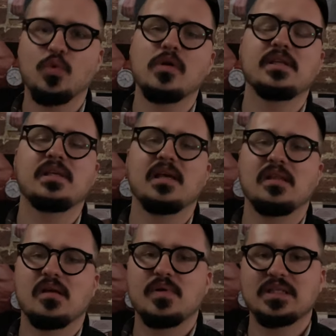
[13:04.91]
quality and
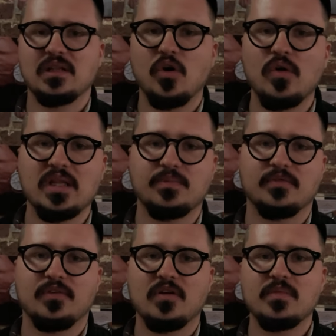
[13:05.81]
the best low light
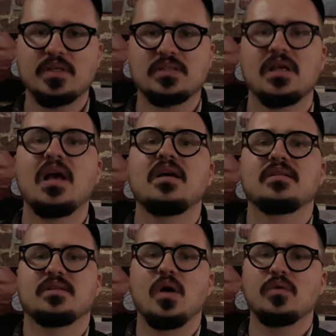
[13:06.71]
performance.
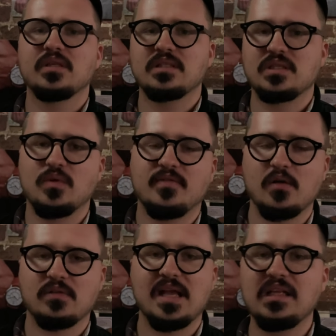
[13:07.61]
So this is
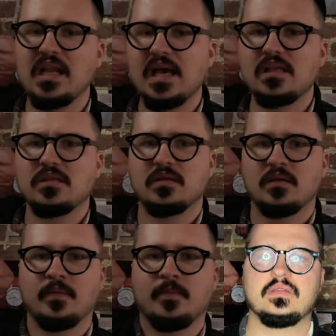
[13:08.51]
without any light.
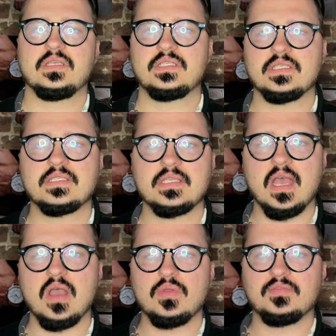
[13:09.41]
This is
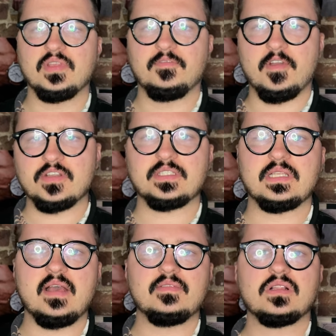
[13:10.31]
with the first
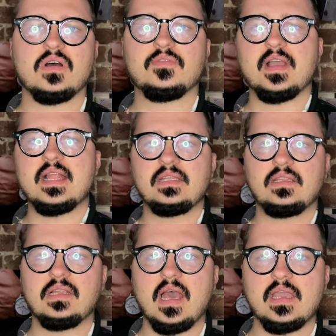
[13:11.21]
level of LED
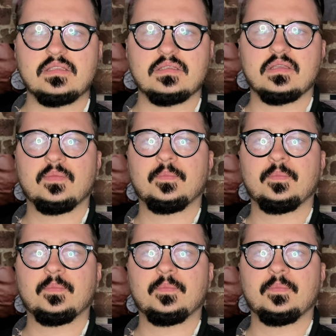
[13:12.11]
light.